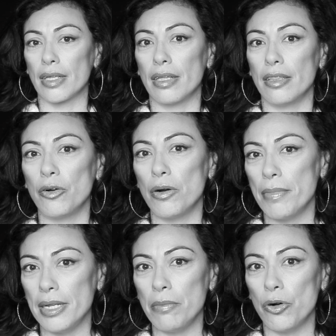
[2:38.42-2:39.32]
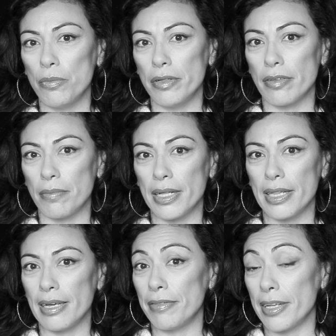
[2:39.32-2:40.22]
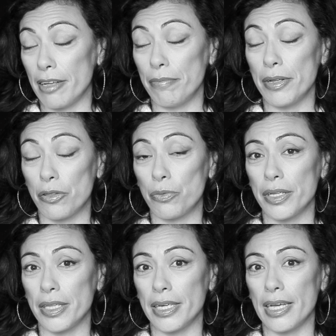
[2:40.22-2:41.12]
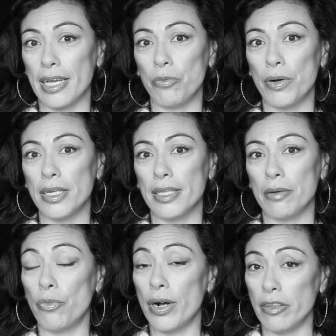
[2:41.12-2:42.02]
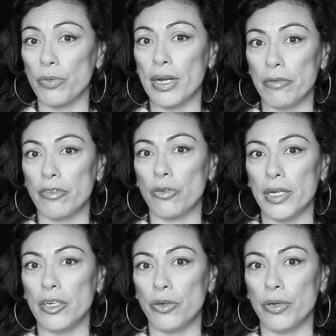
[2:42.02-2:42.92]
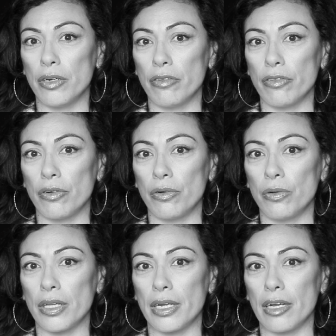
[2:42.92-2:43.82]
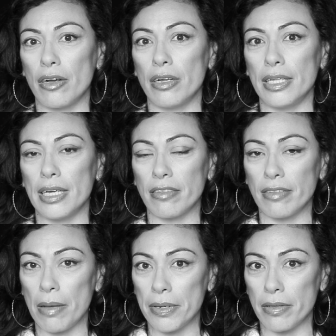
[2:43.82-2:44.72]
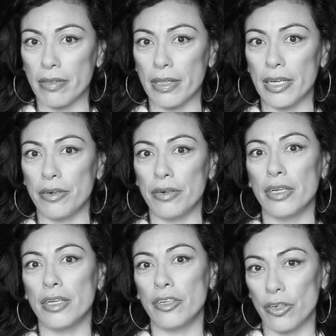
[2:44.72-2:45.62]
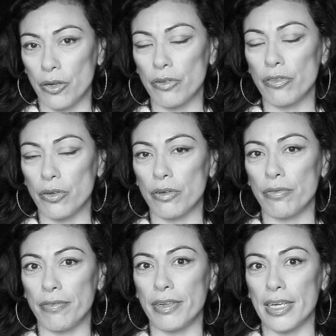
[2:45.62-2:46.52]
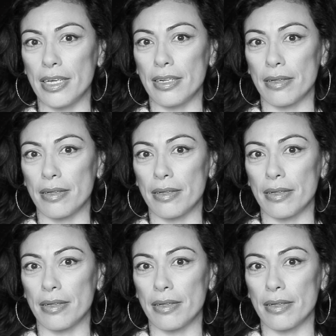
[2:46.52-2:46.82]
There are many moments in my life that have been thrilling, and one of them was when I was 22 years old and I got the acceptance letter to go to Studio 58.